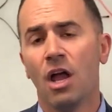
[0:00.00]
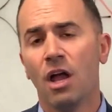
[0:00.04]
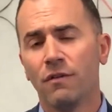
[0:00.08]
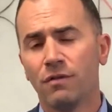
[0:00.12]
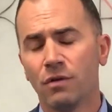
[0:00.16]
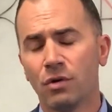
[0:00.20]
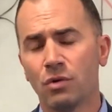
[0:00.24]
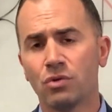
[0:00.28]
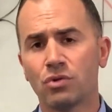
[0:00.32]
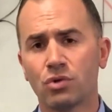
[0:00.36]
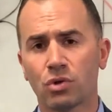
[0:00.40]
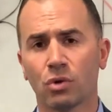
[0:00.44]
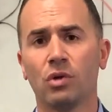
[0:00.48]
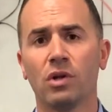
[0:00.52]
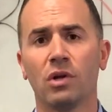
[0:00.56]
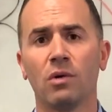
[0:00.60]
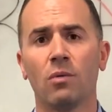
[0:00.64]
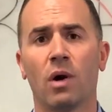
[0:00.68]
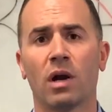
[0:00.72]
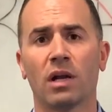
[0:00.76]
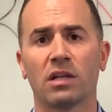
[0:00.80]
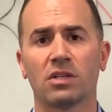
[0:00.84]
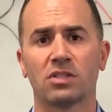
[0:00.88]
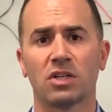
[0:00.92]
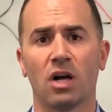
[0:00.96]
If you truly
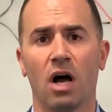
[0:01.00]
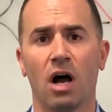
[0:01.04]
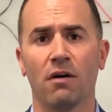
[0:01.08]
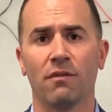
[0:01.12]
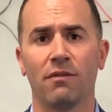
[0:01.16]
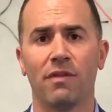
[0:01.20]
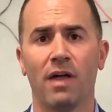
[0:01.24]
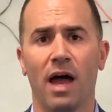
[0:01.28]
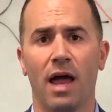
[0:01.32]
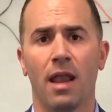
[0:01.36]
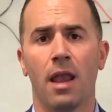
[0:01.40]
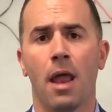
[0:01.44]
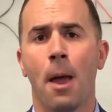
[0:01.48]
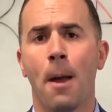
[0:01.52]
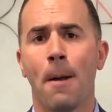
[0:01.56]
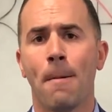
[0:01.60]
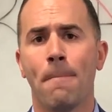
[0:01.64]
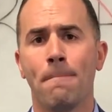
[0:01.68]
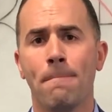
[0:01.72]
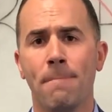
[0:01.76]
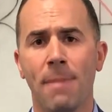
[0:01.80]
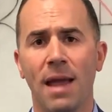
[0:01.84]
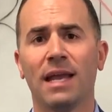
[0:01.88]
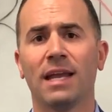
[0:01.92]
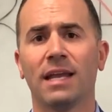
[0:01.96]
want to solve that,
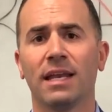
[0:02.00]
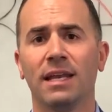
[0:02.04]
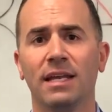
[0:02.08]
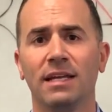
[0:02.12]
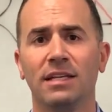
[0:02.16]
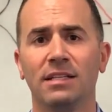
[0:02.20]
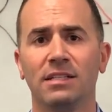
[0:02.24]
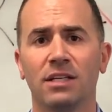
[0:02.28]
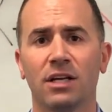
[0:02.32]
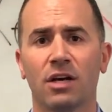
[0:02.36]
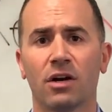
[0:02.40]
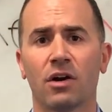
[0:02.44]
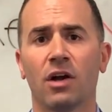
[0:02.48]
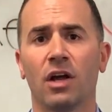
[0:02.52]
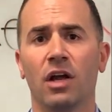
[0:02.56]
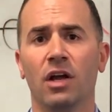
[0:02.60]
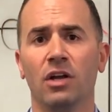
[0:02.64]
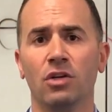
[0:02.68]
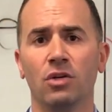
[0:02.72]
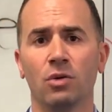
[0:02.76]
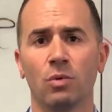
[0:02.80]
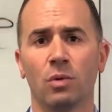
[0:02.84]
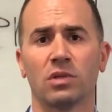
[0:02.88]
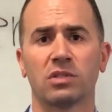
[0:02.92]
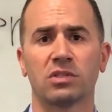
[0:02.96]
make it easier
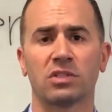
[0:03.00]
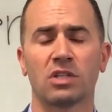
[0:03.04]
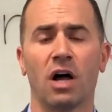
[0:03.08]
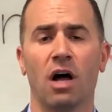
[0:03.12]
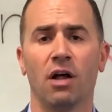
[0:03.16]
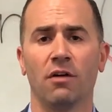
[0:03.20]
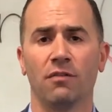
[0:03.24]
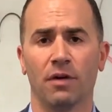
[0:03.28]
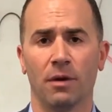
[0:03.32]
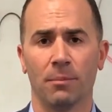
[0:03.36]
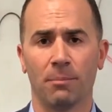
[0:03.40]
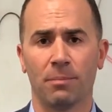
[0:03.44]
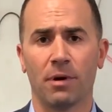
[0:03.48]
and you will solve it.